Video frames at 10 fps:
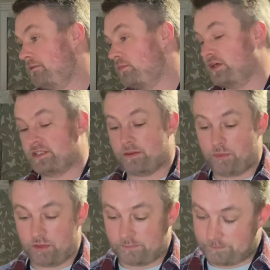Pretty
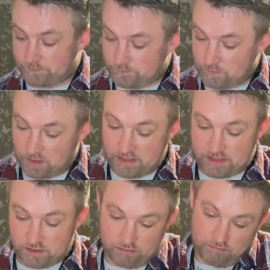simple. At
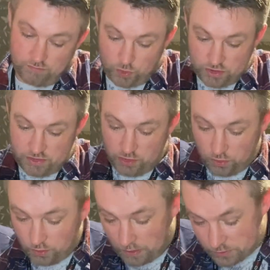least once you
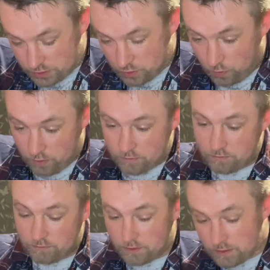know how to do one,
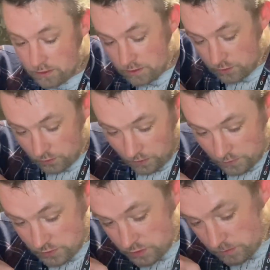you know
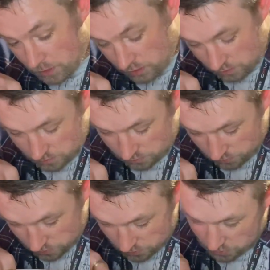how to do them all.
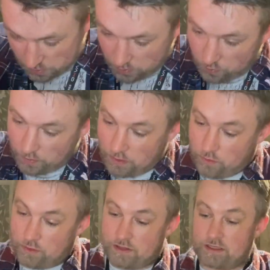Wow,
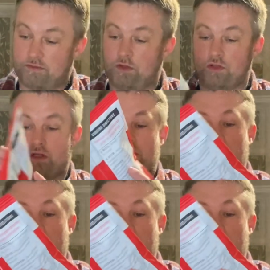let's have a look.